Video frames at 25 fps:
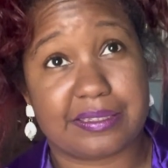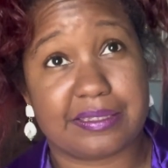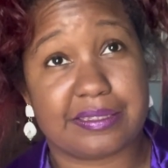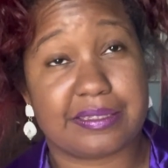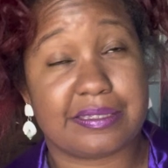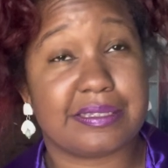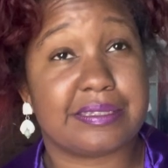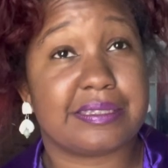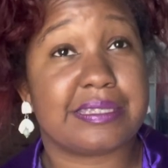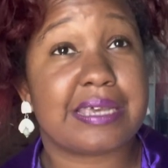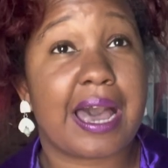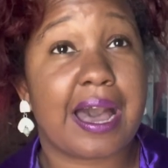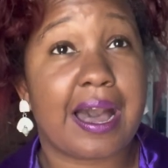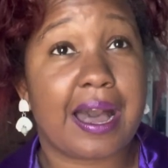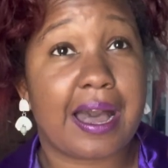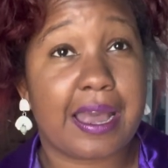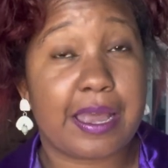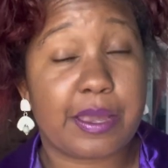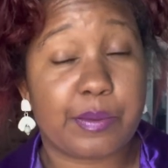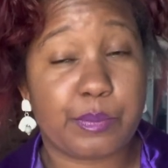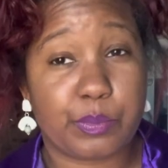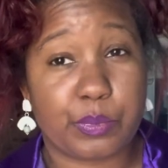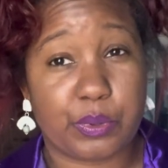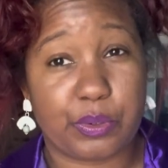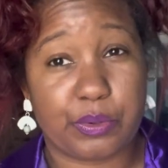It's a
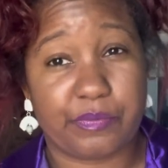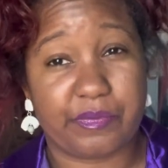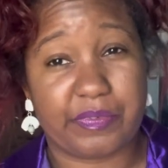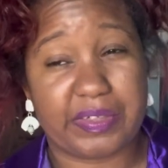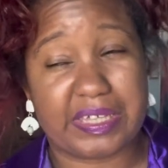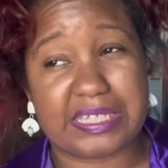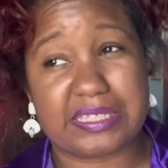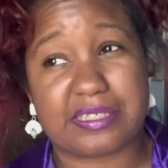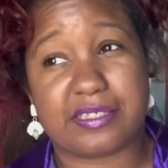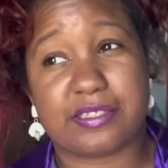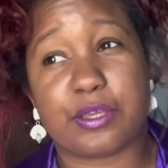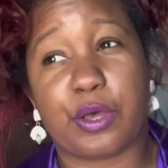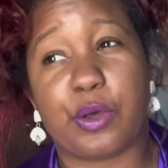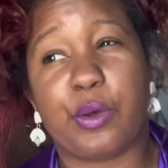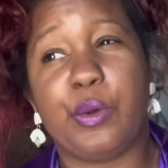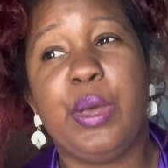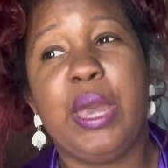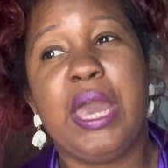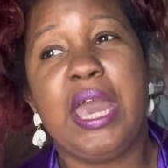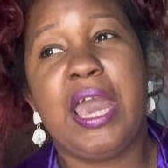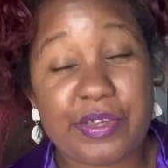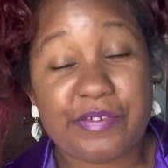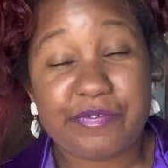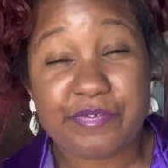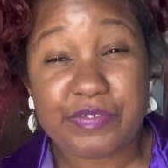time movie. So
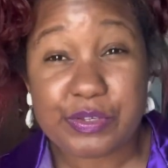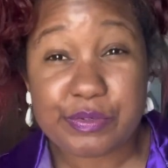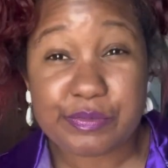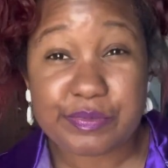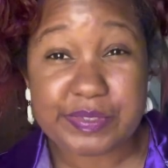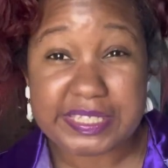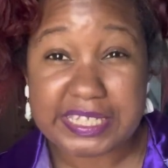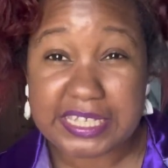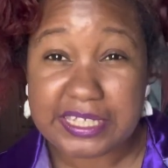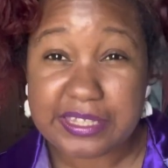if you've seen